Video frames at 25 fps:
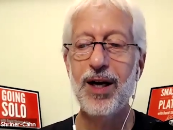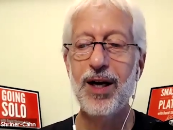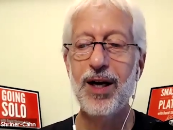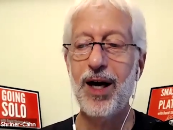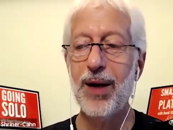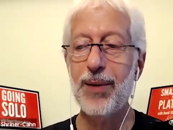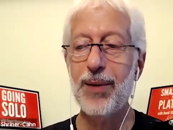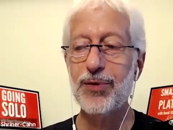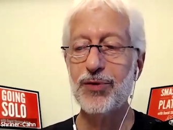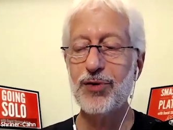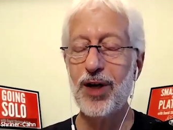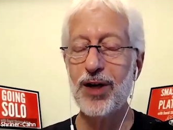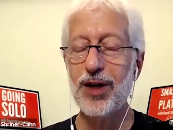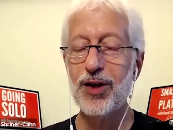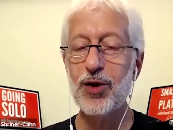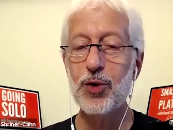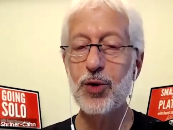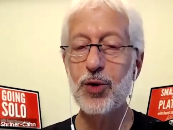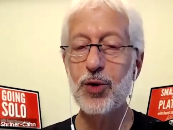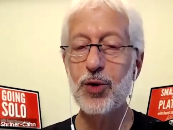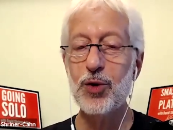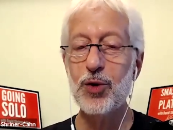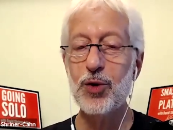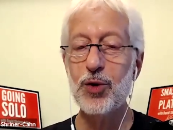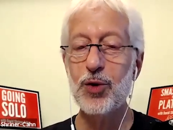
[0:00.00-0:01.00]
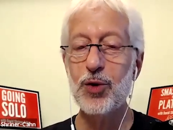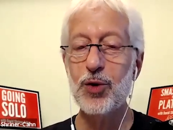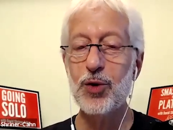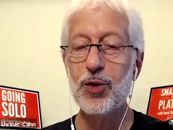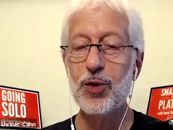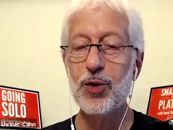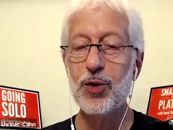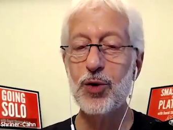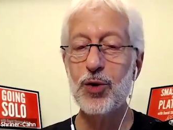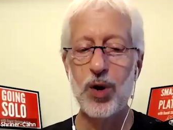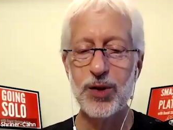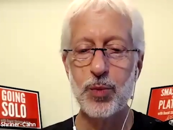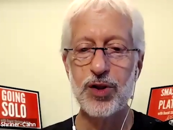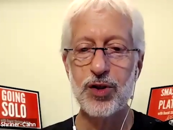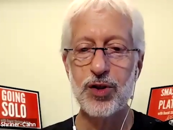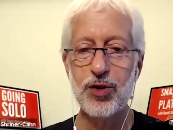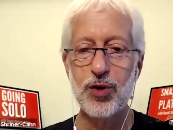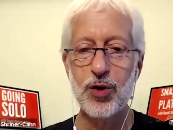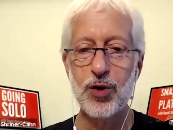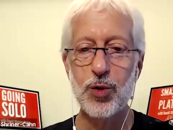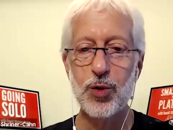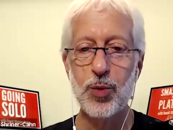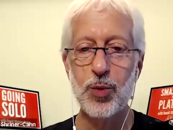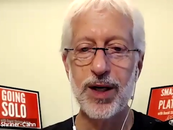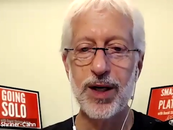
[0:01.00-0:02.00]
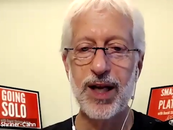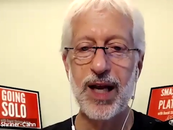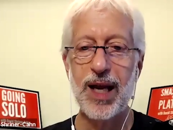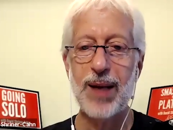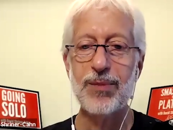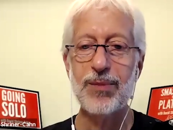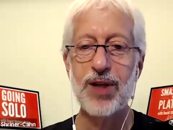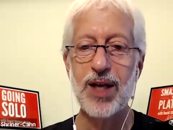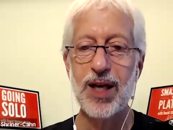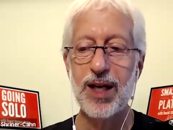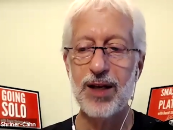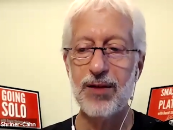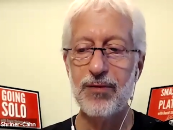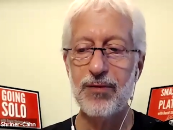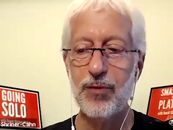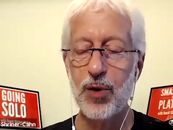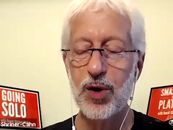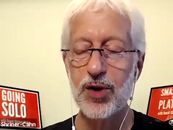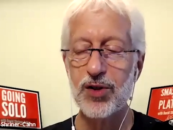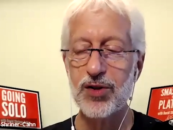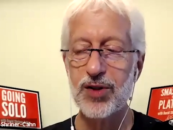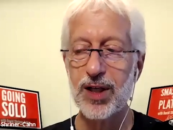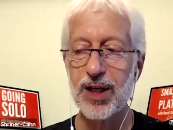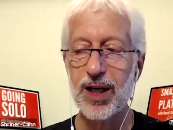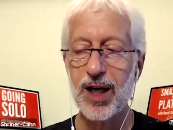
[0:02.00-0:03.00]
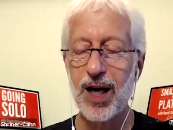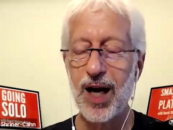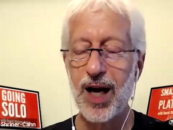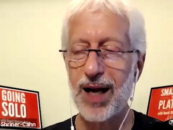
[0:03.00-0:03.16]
Um, so I knew more or less what to do when it came to invoicing.